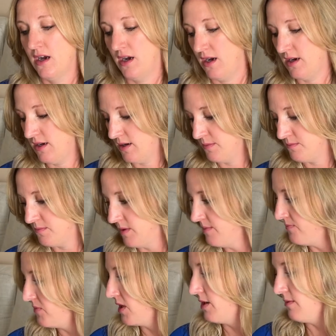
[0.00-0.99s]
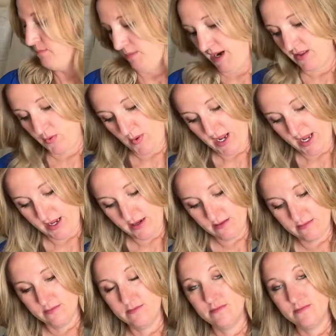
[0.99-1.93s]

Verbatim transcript: Um, by the way,